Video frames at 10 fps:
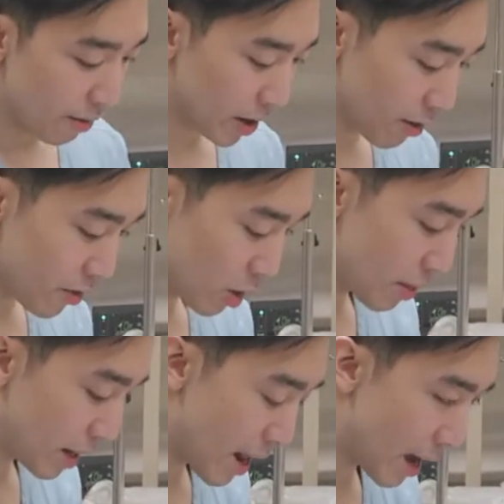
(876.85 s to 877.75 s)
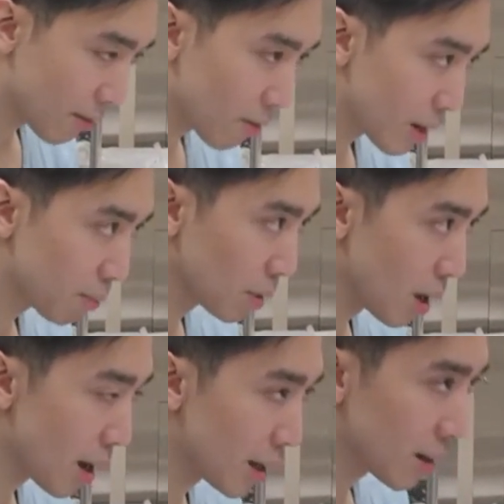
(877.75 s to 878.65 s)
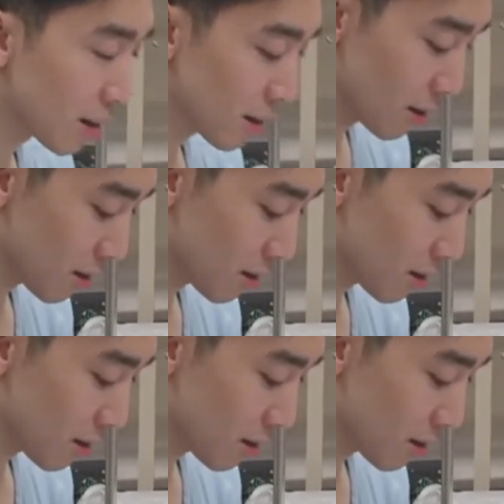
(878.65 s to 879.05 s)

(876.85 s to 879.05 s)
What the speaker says: Then you're going to feel around the neck for any blood